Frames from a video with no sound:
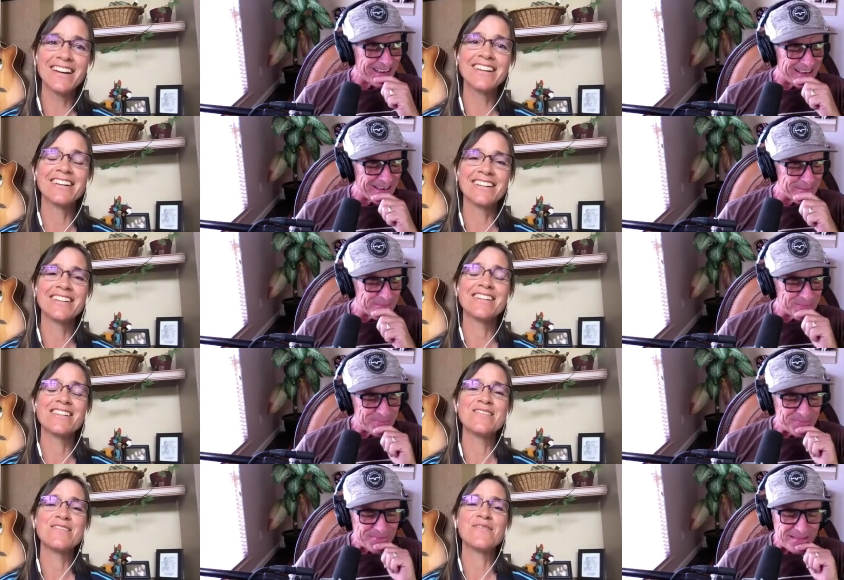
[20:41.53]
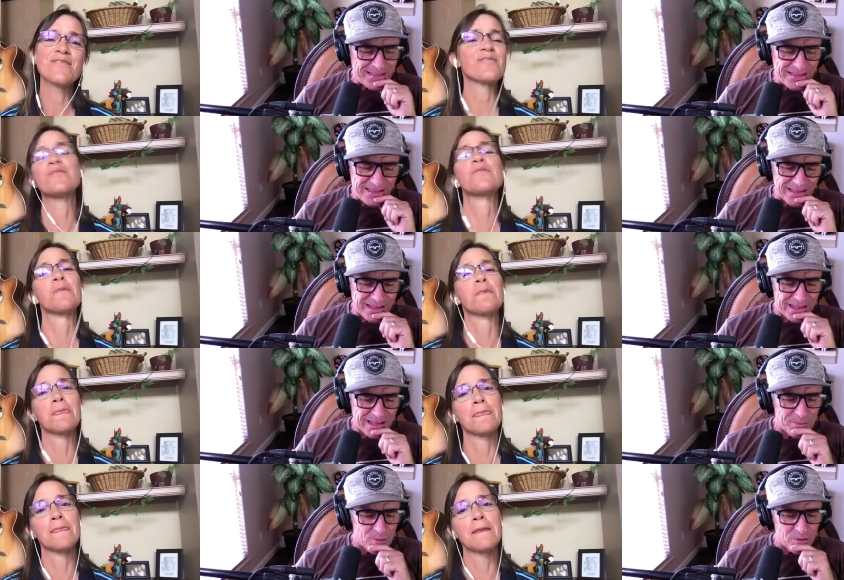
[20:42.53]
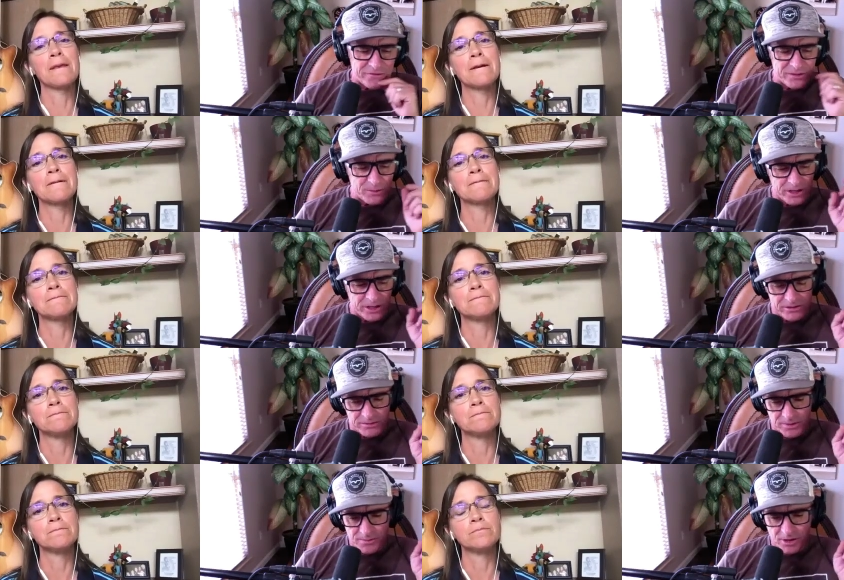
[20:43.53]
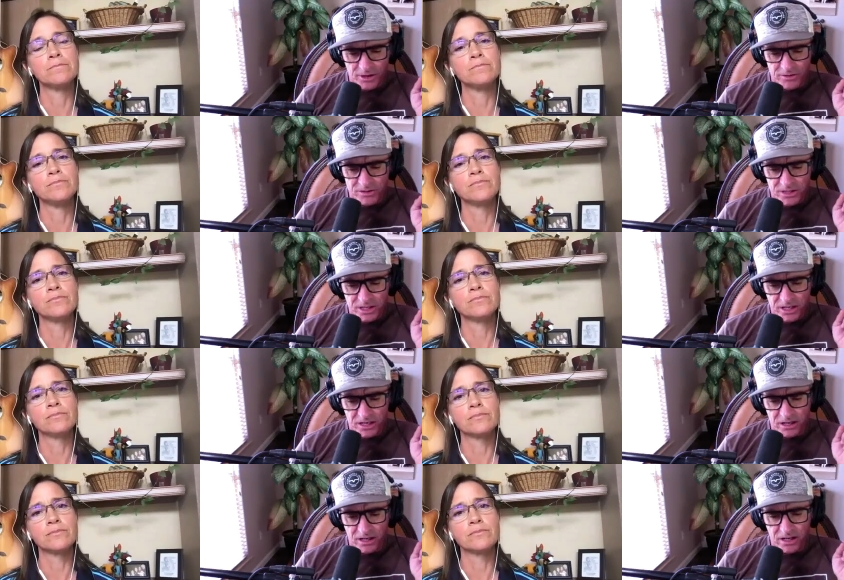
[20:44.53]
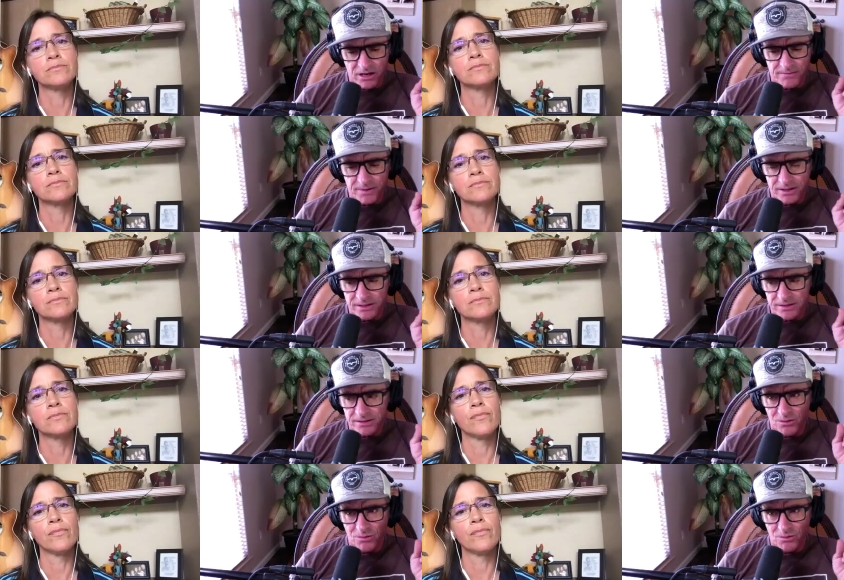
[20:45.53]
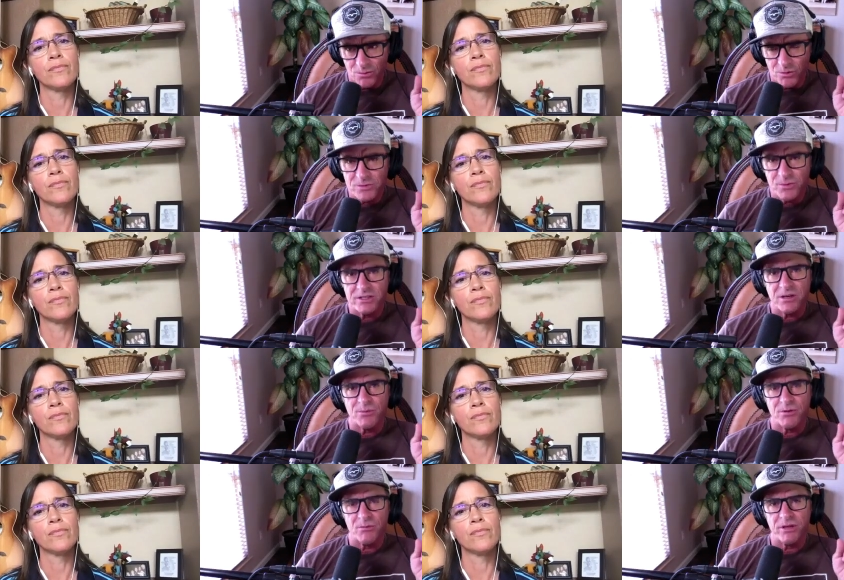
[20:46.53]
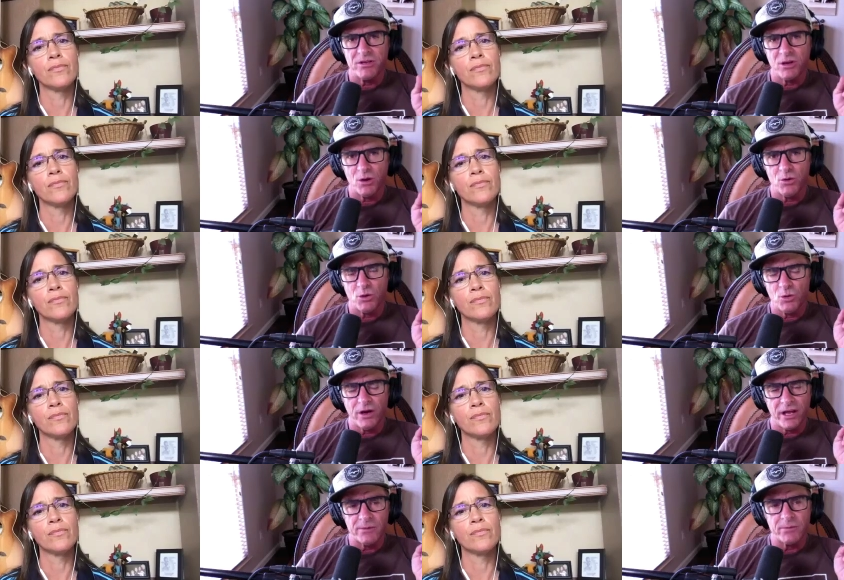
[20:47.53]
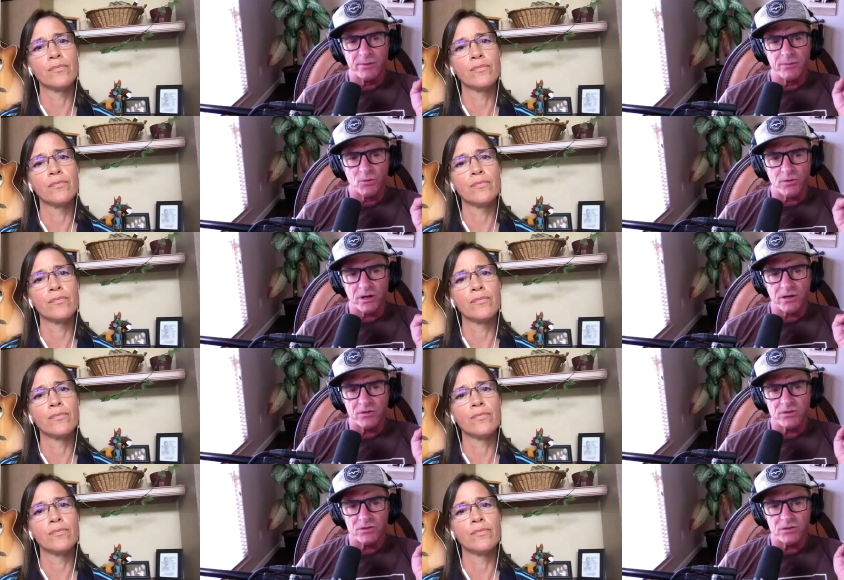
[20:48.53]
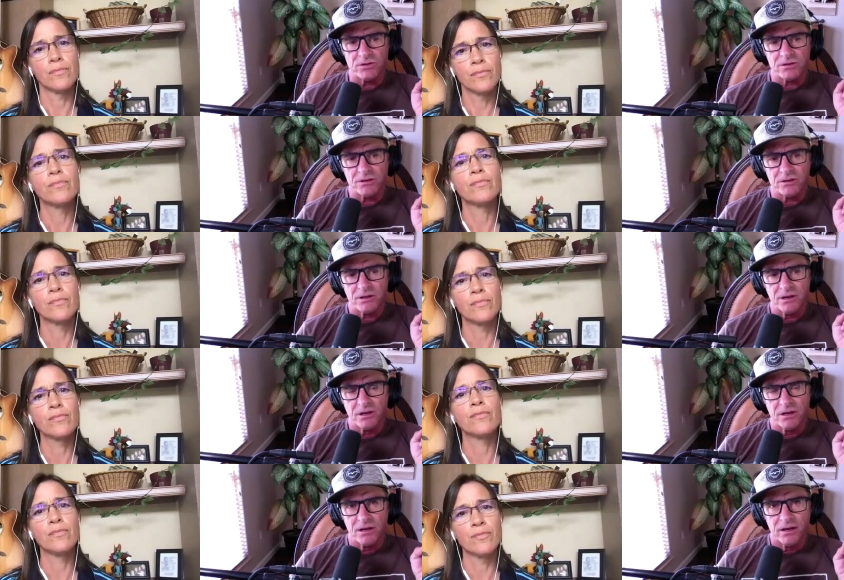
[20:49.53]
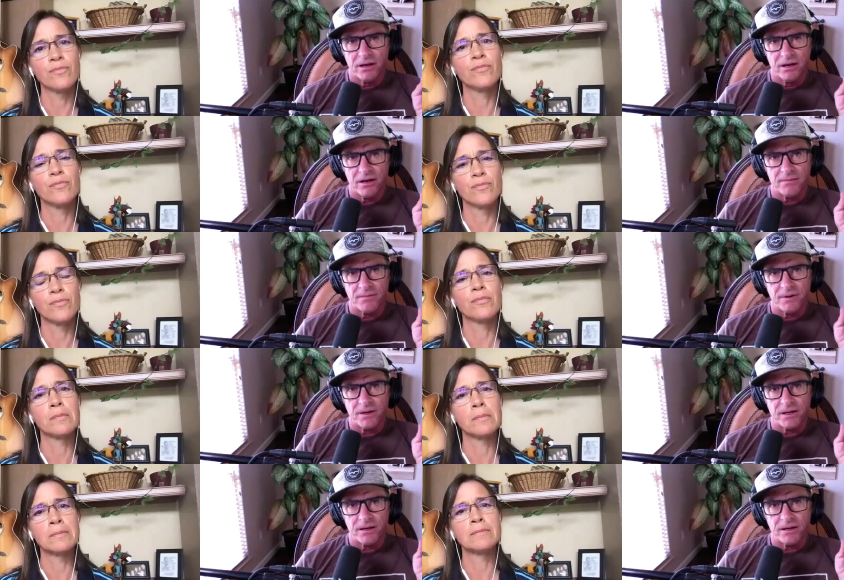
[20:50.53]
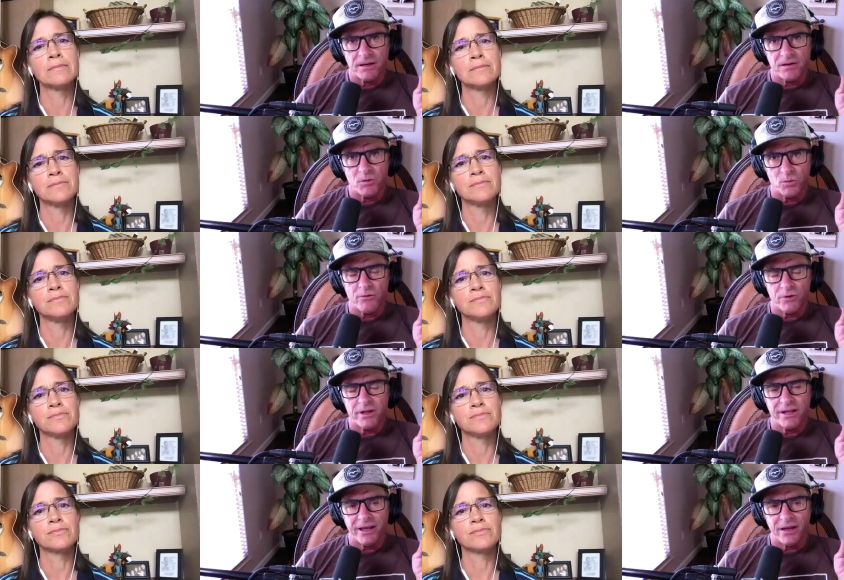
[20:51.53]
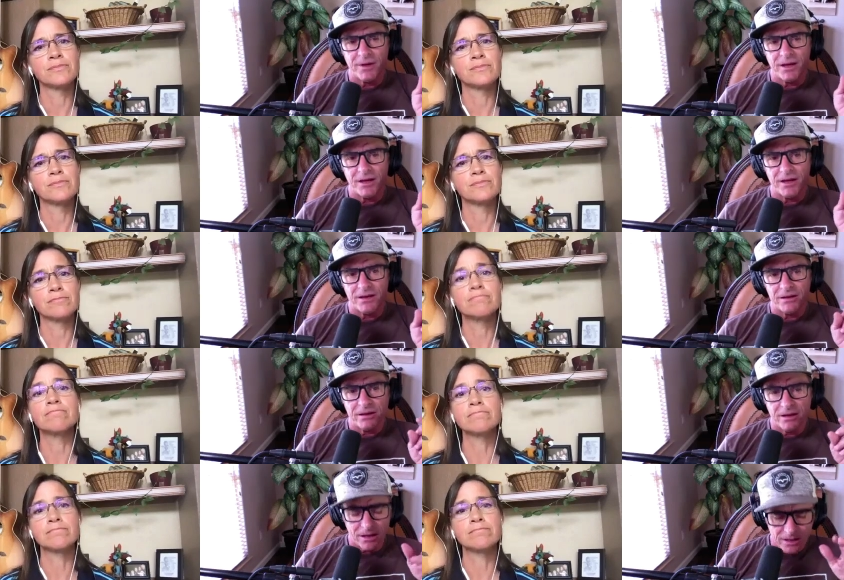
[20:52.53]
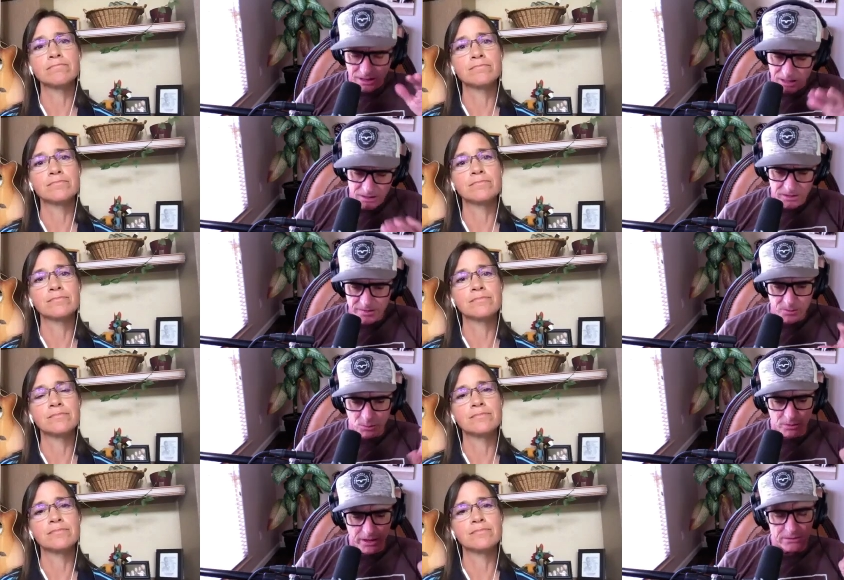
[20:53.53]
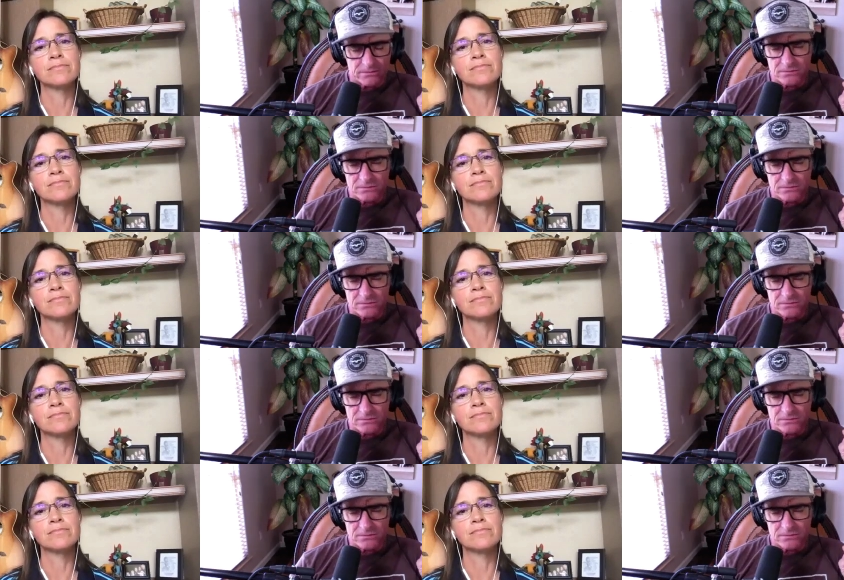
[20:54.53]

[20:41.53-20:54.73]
Speaker 1: Um, yeah, I'm more comfortable in my, own, in my own skin, and I'm, which means I probably know who I am a bit more than I used to um, who I really am mm-hmm. underneath all that,